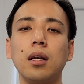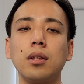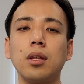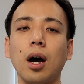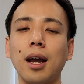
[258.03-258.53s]

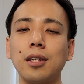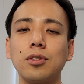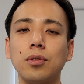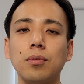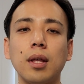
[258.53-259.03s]
Diet
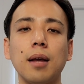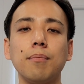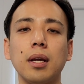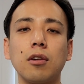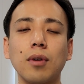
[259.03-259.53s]
should then
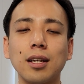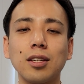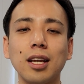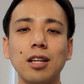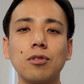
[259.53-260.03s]
be
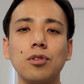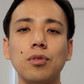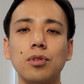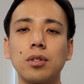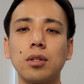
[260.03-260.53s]
gradually
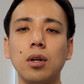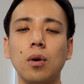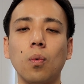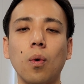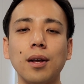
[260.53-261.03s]
introduced
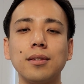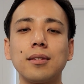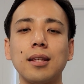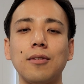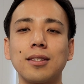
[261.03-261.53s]
once
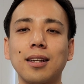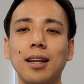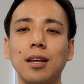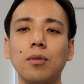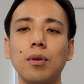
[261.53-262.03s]
there is
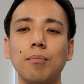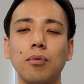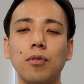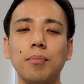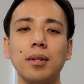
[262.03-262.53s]
clinical
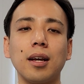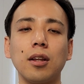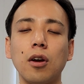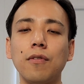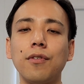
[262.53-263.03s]
improvement and
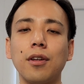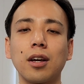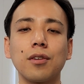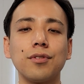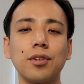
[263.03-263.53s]
no further
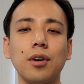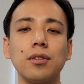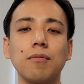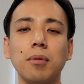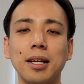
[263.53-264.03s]
concerns
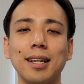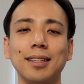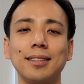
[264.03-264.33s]
of bleeding.